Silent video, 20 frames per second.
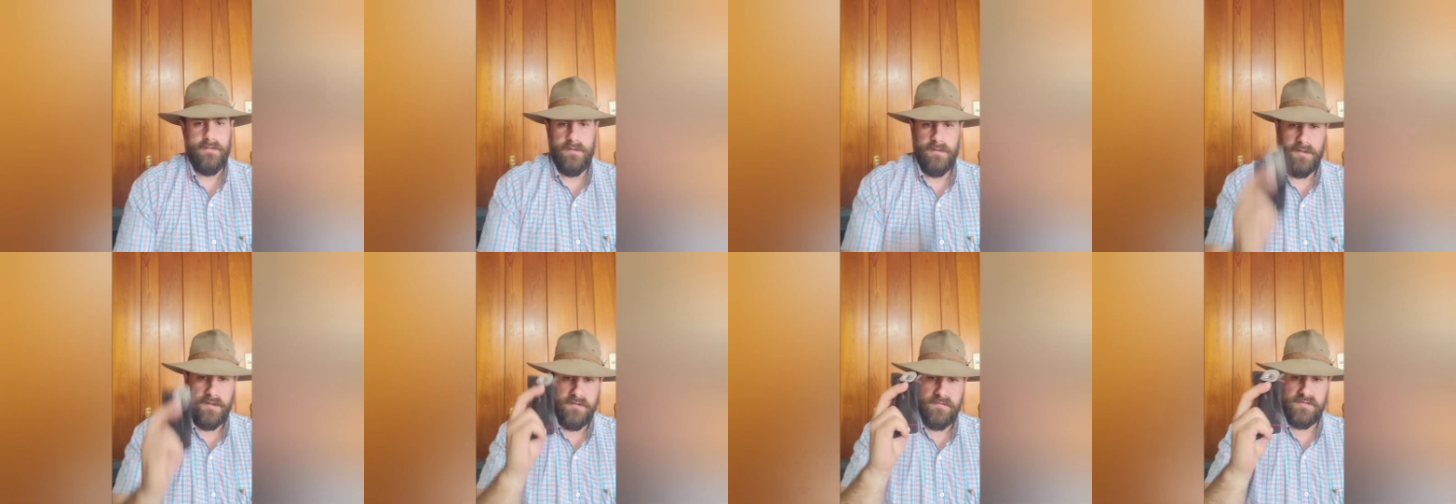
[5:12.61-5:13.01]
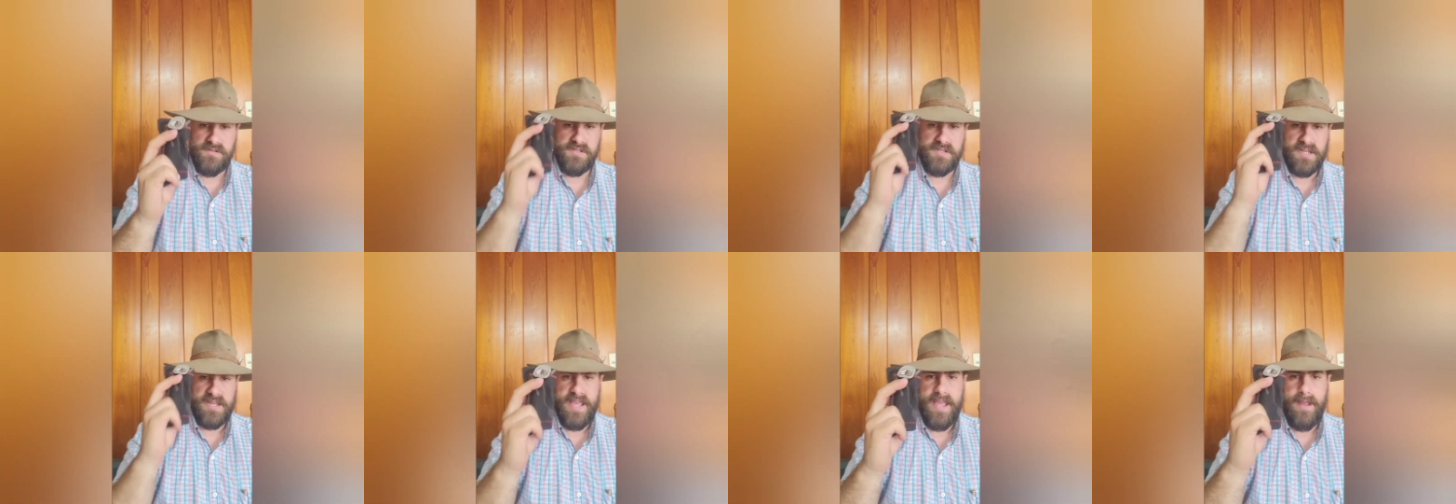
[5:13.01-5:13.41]

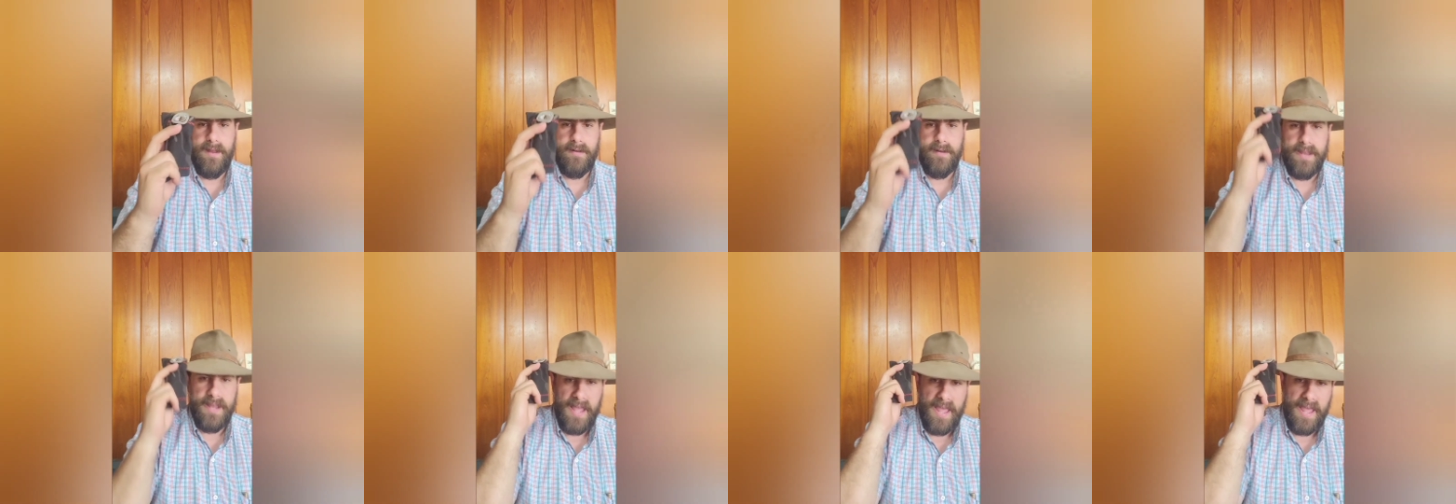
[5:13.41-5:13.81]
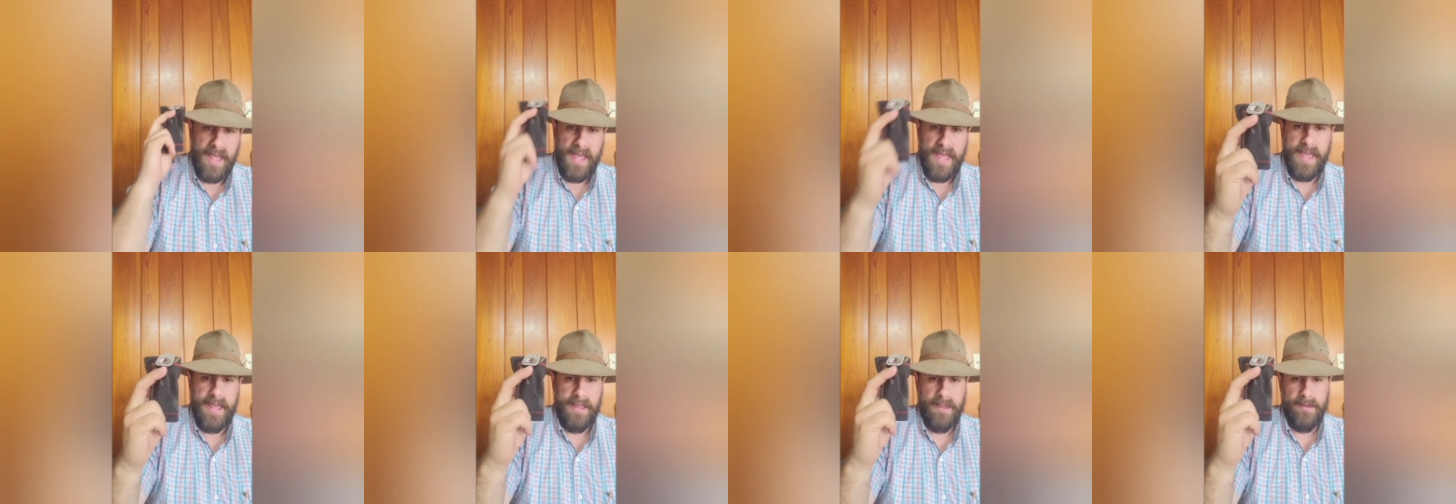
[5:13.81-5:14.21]
used to carry a
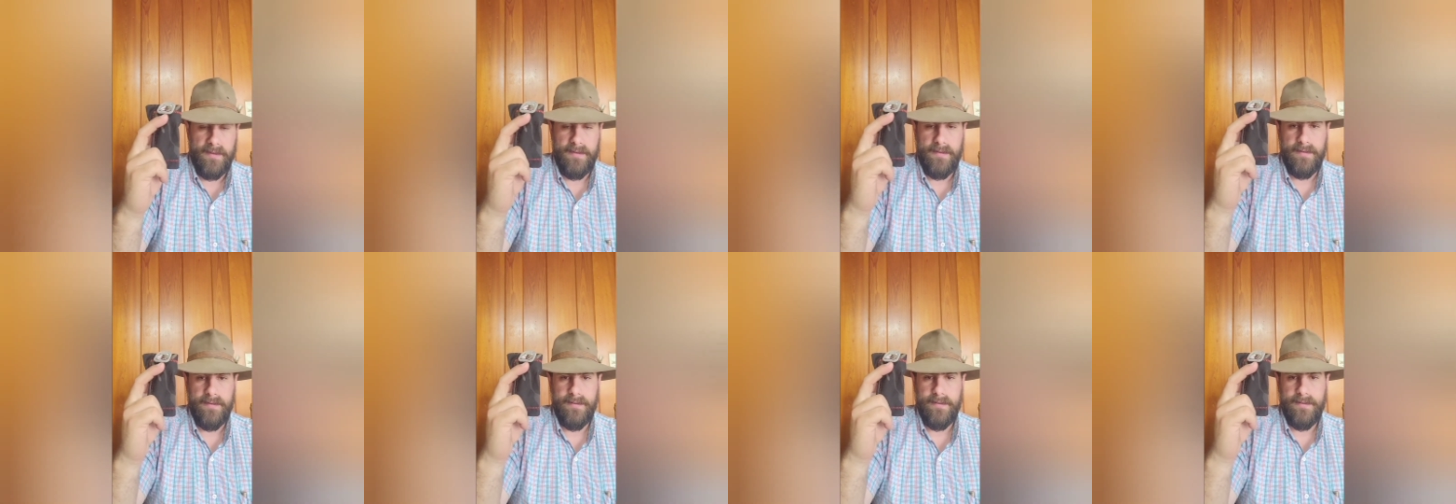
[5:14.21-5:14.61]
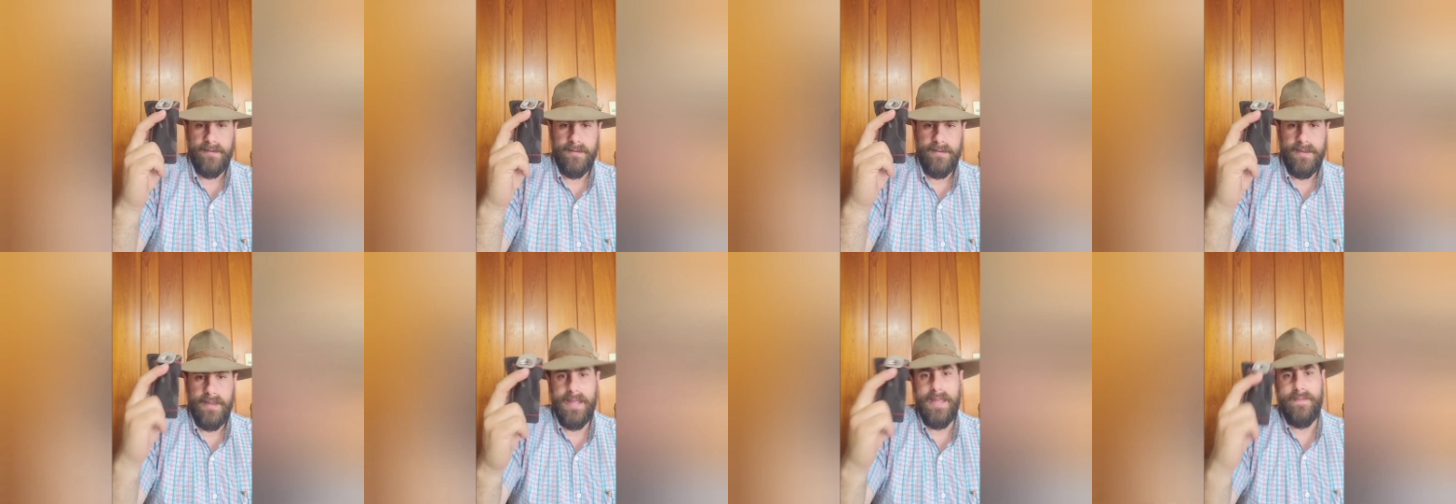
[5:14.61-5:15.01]
hank
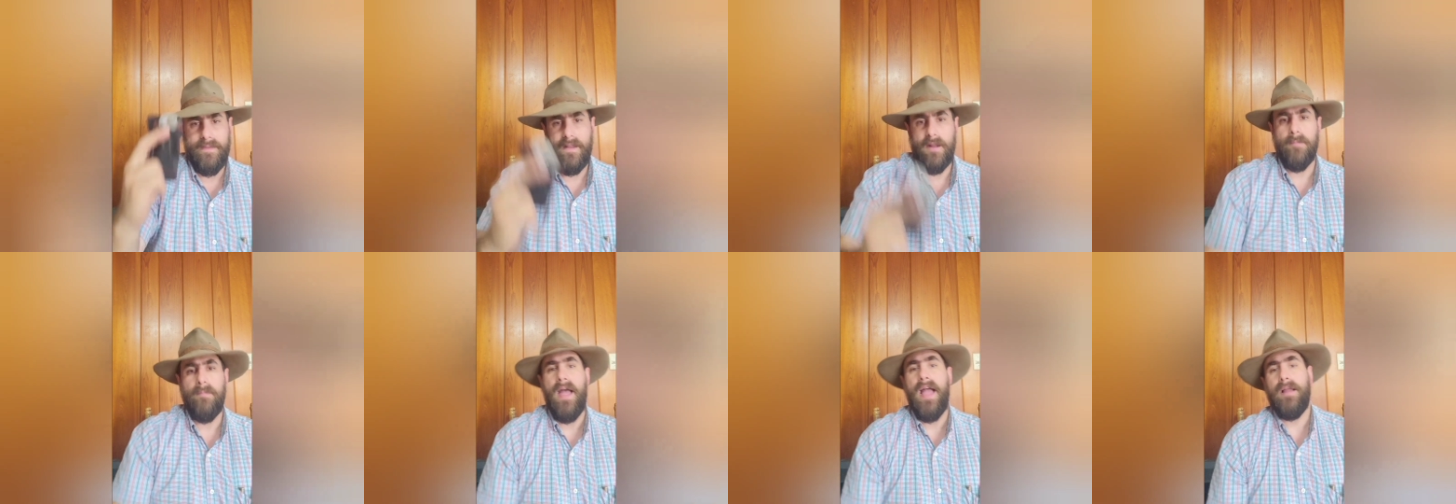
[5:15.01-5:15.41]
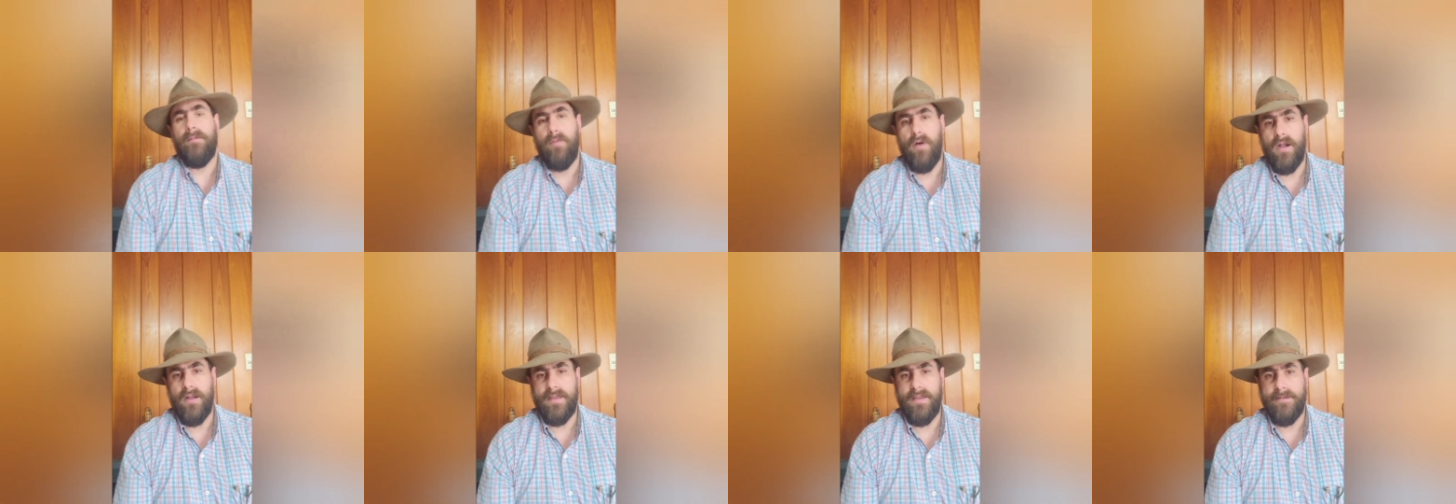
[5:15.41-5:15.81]
in their back
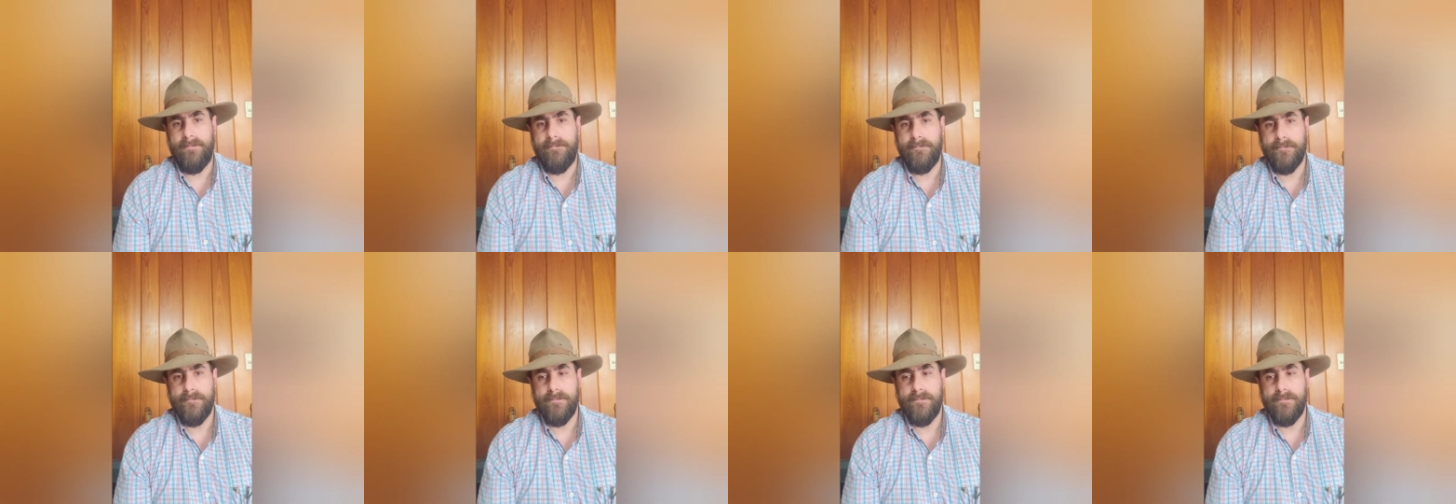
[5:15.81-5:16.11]
pocket.